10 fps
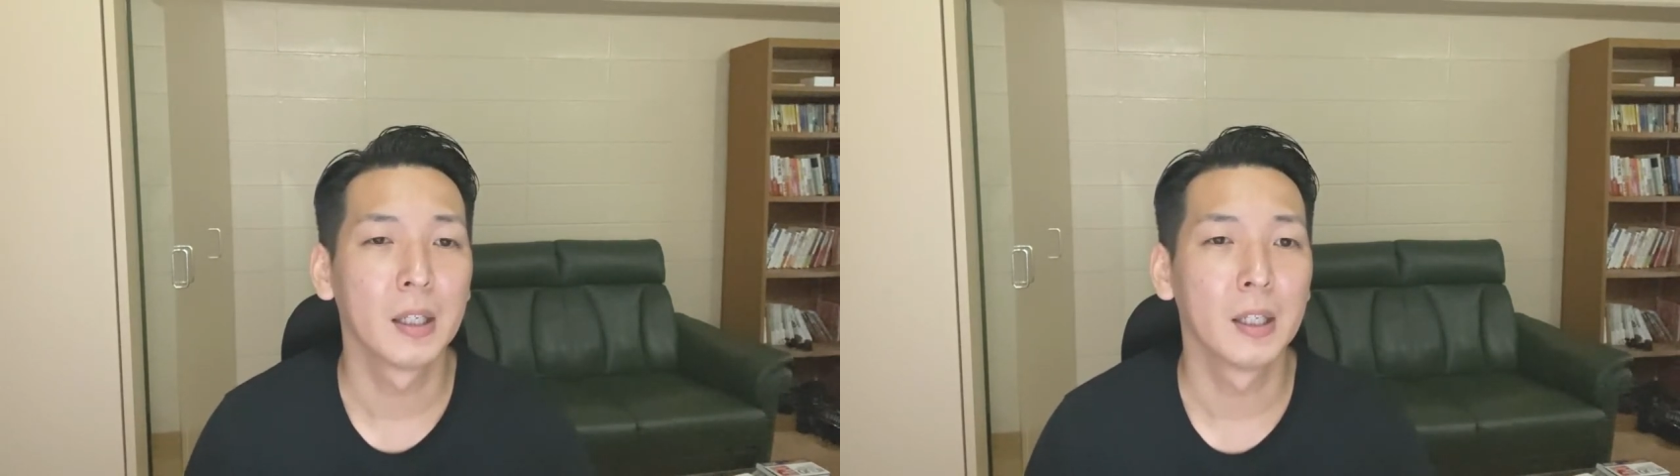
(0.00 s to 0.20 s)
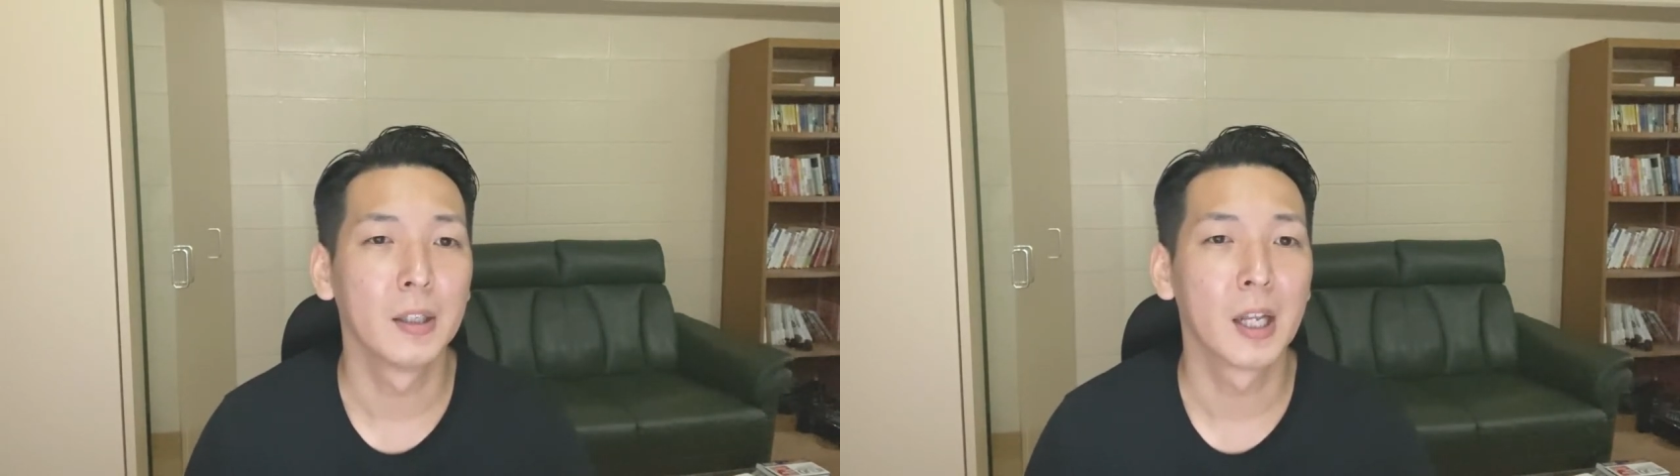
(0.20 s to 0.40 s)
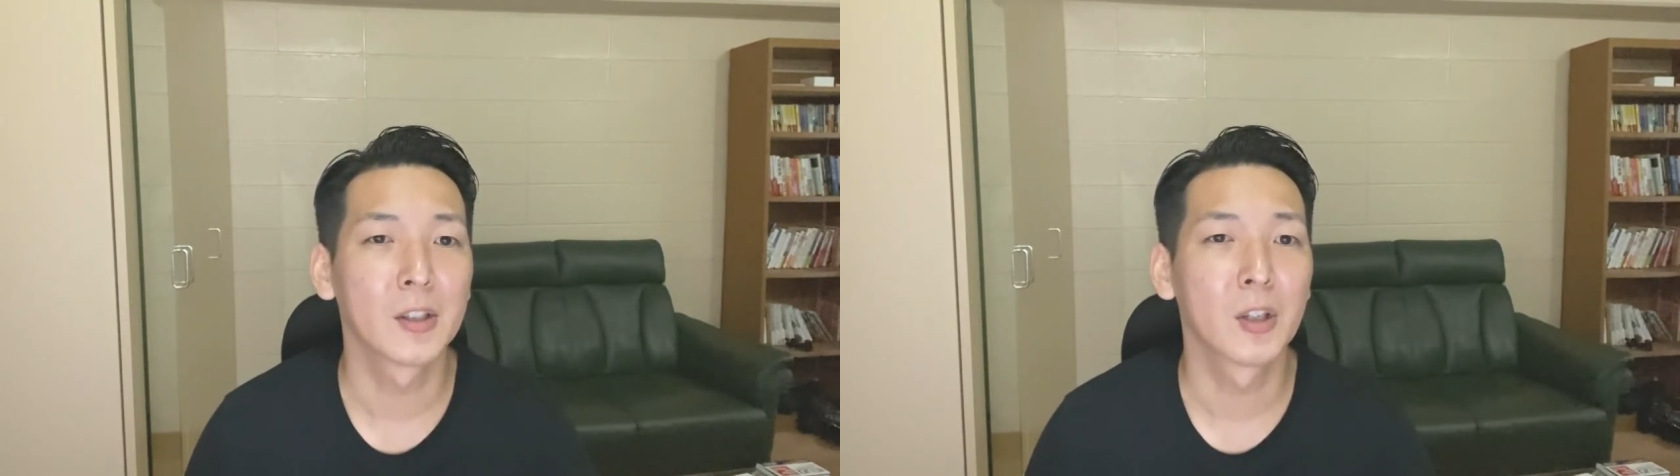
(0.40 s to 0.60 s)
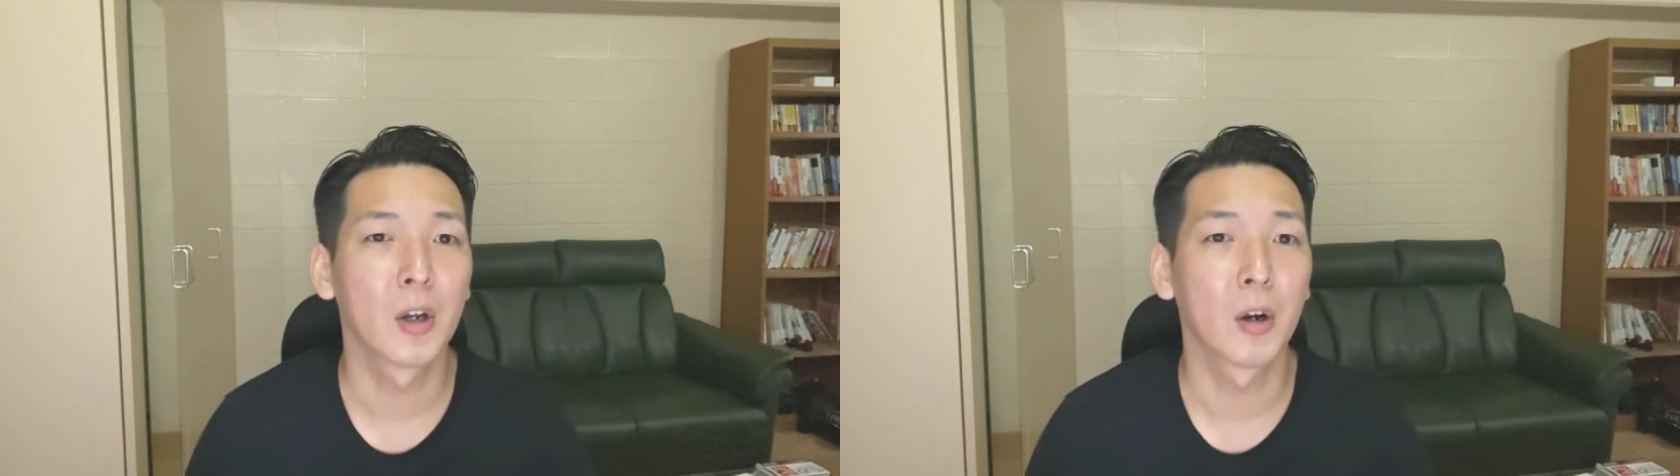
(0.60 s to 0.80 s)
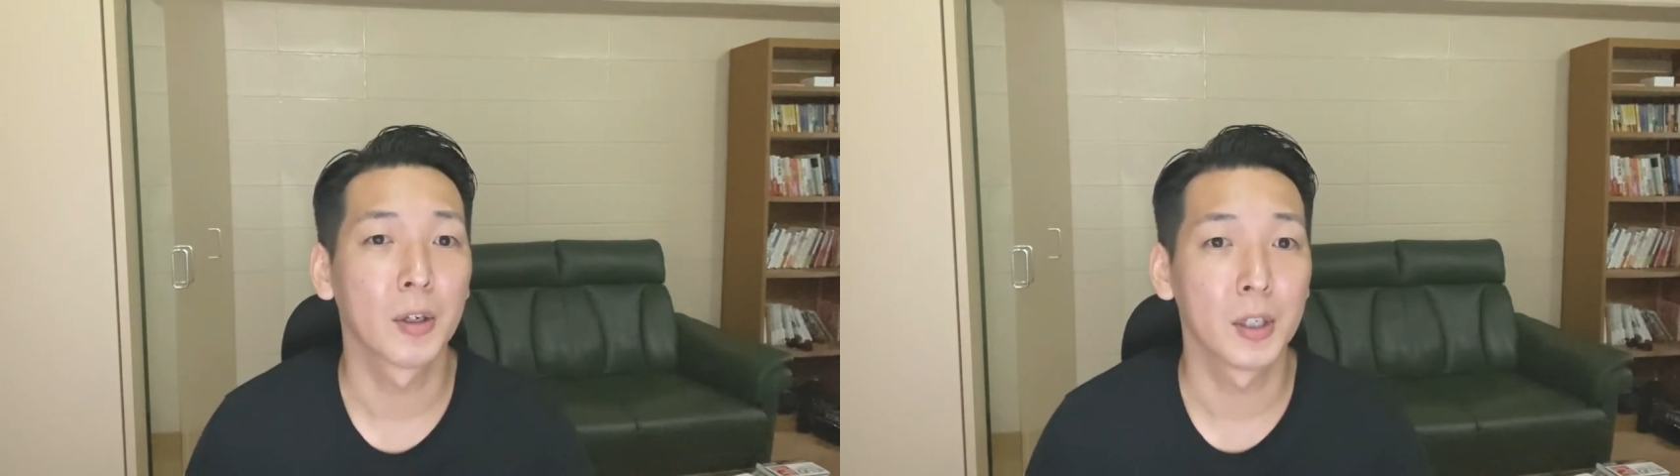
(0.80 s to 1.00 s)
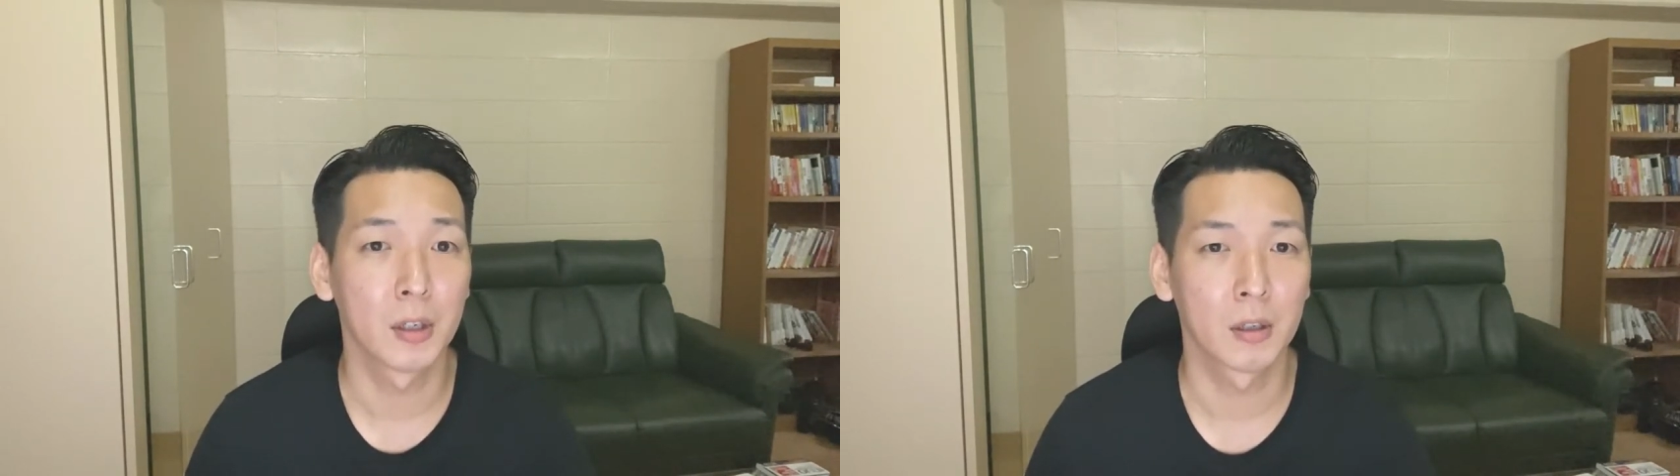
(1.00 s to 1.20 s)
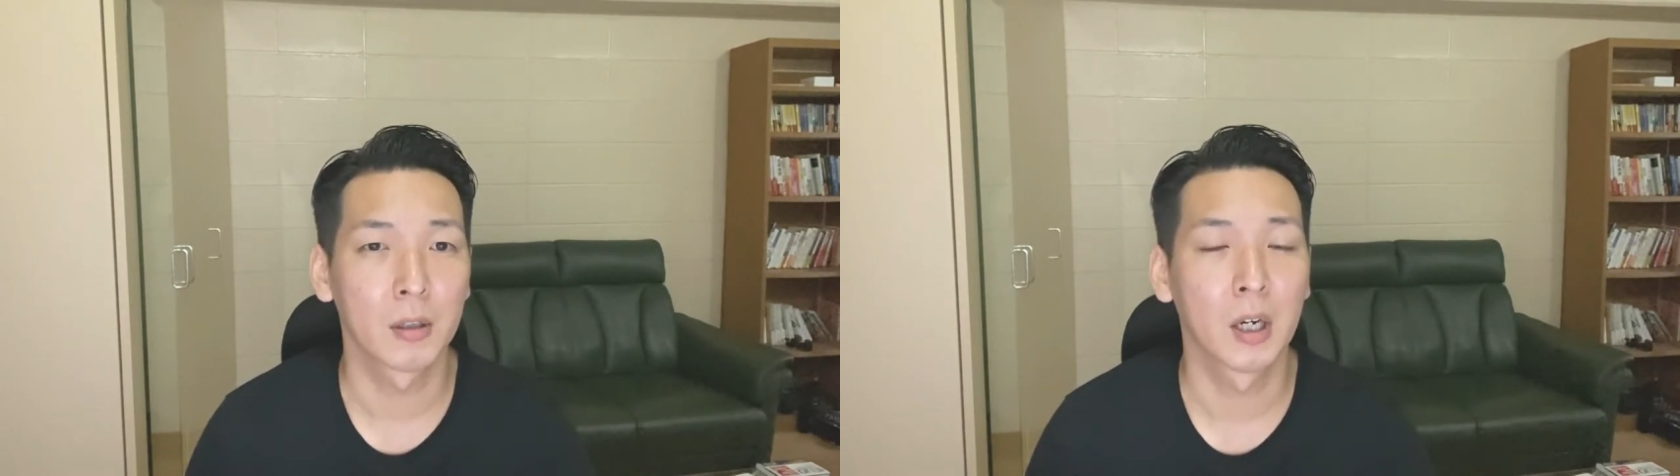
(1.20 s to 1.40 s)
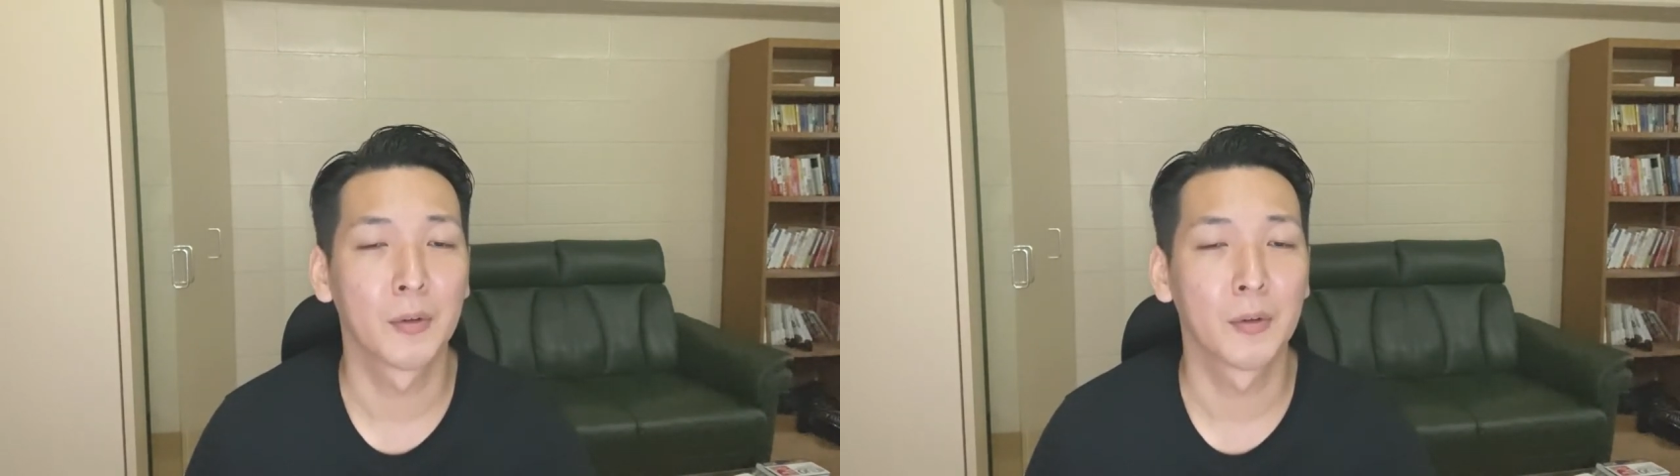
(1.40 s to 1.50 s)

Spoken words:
In less than a year